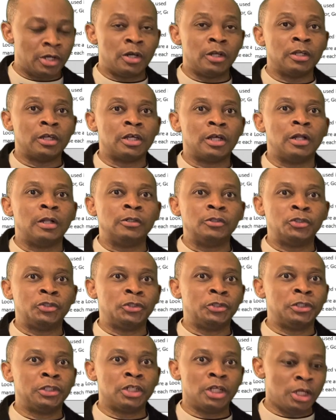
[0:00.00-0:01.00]

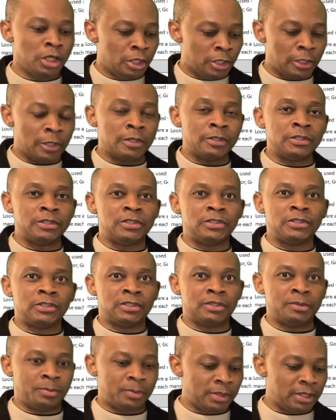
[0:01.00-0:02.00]
uncultured,
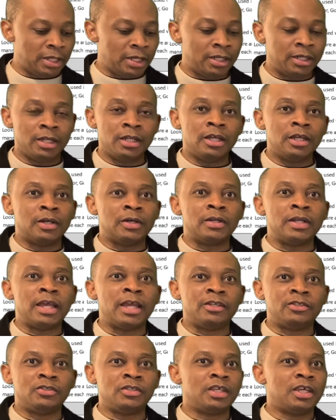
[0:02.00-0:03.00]
undisciplined,
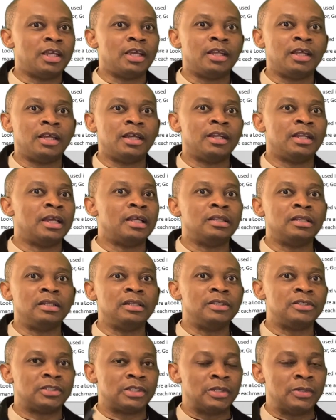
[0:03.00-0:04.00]
uneducated, and the
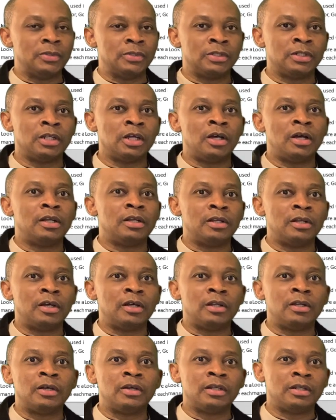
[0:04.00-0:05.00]
list goes on, on and
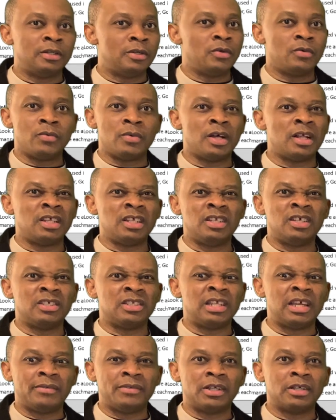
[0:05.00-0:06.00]
on and on. Well, he doesn't
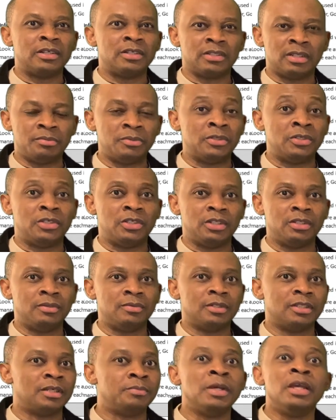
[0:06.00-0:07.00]
have any culture. I'm going to deal
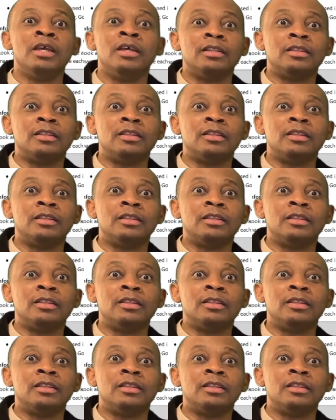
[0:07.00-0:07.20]
with him.